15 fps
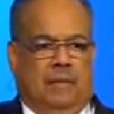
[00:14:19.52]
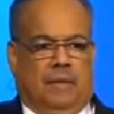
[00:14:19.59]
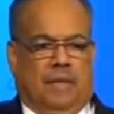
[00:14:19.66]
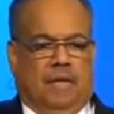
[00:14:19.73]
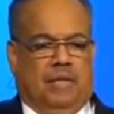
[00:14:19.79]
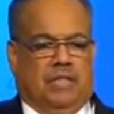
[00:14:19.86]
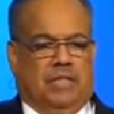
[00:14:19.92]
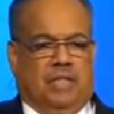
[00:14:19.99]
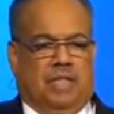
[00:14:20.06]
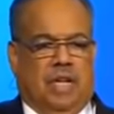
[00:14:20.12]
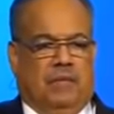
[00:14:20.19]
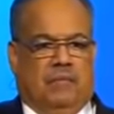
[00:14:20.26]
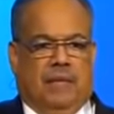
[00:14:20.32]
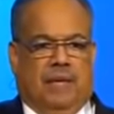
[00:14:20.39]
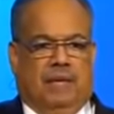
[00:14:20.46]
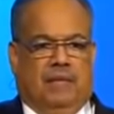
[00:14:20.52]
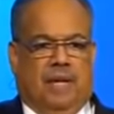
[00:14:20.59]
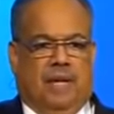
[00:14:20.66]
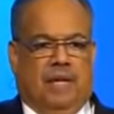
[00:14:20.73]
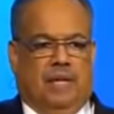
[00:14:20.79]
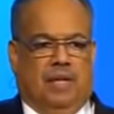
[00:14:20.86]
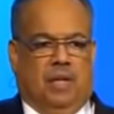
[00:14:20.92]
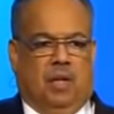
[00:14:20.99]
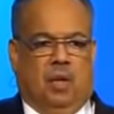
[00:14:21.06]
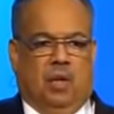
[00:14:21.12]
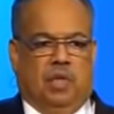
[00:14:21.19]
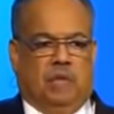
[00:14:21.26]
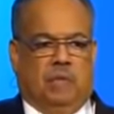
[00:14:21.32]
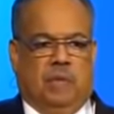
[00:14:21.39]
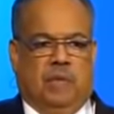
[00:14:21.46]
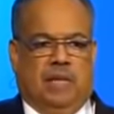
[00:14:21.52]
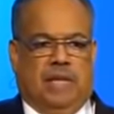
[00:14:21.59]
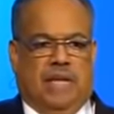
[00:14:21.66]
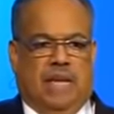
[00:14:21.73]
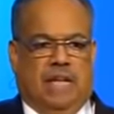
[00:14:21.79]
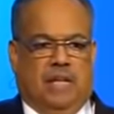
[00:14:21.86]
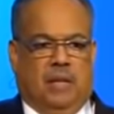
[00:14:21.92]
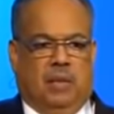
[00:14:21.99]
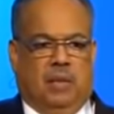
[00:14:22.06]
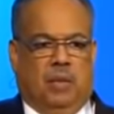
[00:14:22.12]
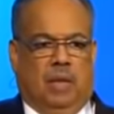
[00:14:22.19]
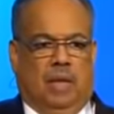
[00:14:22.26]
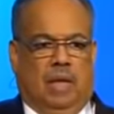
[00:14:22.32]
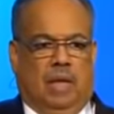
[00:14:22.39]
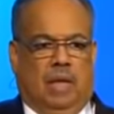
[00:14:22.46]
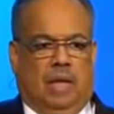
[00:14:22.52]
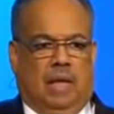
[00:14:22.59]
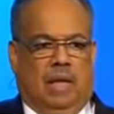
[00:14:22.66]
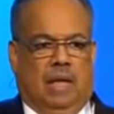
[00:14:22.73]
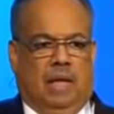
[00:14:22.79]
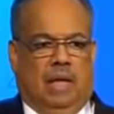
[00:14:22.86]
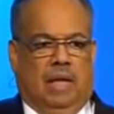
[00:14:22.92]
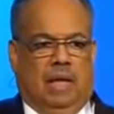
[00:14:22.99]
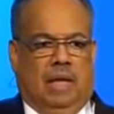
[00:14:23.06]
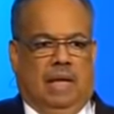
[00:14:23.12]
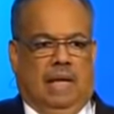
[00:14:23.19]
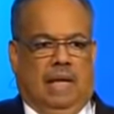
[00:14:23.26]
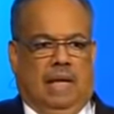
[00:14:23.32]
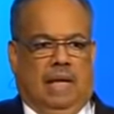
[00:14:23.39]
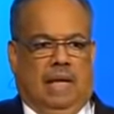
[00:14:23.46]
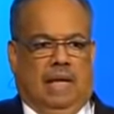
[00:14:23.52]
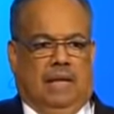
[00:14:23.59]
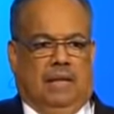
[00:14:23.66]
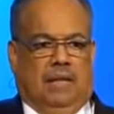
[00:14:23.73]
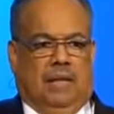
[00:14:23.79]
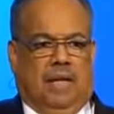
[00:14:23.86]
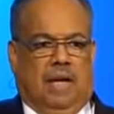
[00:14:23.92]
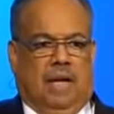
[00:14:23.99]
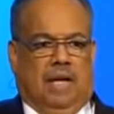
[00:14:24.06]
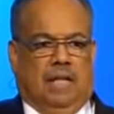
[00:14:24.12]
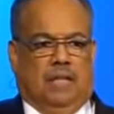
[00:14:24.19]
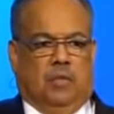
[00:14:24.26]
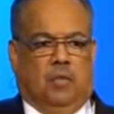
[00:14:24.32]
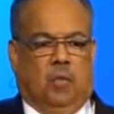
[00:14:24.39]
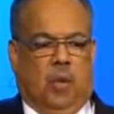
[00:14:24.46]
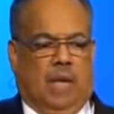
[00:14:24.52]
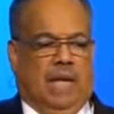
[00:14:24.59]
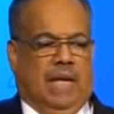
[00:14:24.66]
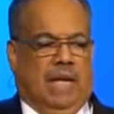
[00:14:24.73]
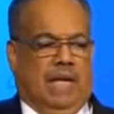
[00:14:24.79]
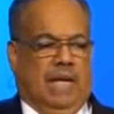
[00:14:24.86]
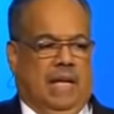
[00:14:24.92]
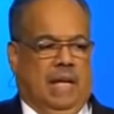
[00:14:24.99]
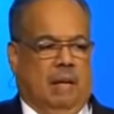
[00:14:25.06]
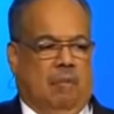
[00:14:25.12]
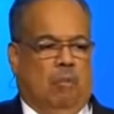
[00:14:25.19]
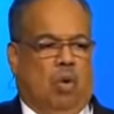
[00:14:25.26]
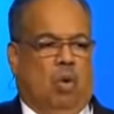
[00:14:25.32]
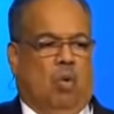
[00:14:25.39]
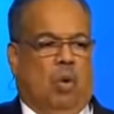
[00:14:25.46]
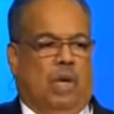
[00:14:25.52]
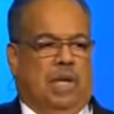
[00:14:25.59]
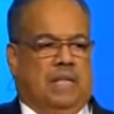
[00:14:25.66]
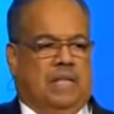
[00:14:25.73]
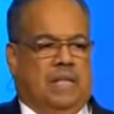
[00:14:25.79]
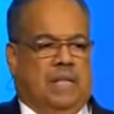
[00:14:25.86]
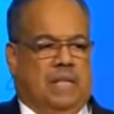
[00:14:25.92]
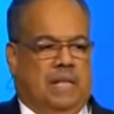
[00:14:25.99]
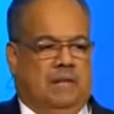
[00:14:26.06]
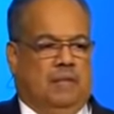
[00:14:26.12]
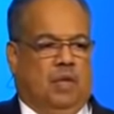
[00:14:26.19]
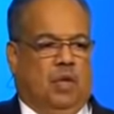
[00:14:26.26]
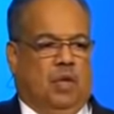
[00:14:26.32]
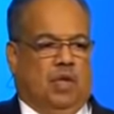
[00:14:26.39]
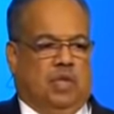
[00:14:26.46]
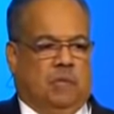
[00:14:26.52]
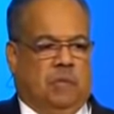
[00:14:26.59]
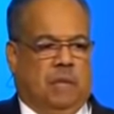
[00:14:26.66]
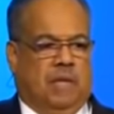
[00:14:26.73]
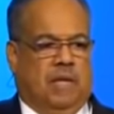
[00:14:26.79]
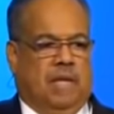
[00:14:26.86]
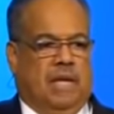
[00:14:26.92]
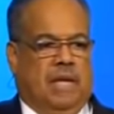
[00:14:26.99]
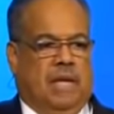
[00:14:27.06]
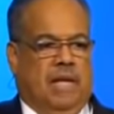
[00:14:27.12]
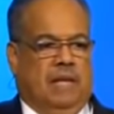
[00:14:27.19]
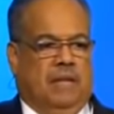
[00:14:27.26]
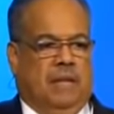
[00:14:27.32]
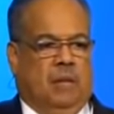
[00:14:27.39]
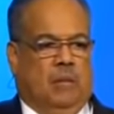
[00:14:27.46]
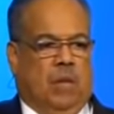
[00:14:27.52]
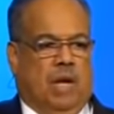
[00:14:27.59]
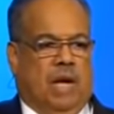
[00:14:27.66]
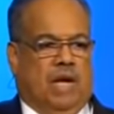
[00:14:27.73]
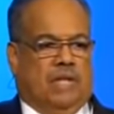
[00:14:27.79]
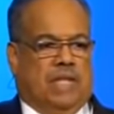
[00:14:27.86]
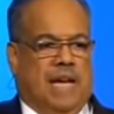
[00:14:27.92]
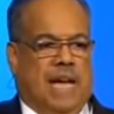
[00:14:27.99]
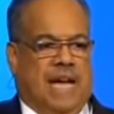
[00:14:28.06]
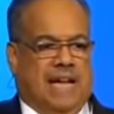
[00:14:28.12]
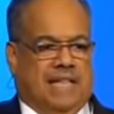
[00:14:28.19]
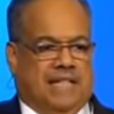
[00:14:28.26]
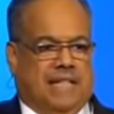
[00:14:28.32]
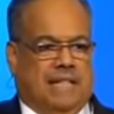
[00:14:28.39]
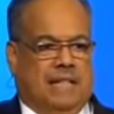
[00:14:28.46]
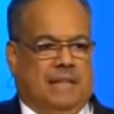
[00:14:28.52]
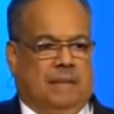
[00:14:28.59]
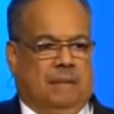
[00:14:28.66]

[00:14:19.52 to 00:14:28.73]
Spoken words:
There's nothing that the Holy Spirit can't do. And God is willing, more willing to give the Holy Spirit than we are to ask.